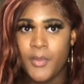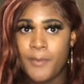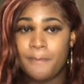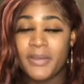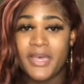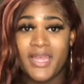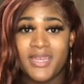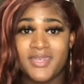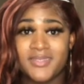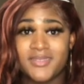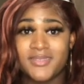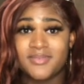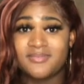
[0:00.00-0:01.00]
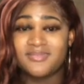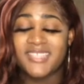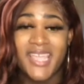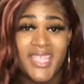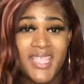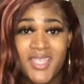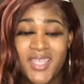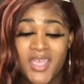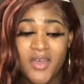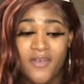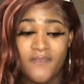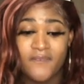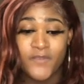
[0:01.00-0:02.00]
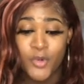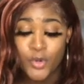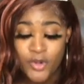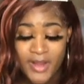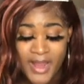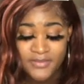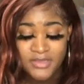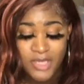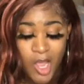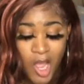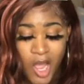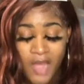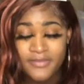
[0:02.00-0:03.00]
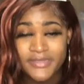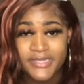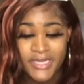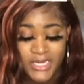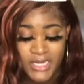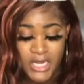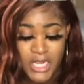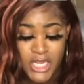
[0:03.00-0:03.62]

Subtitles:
But take photographs often.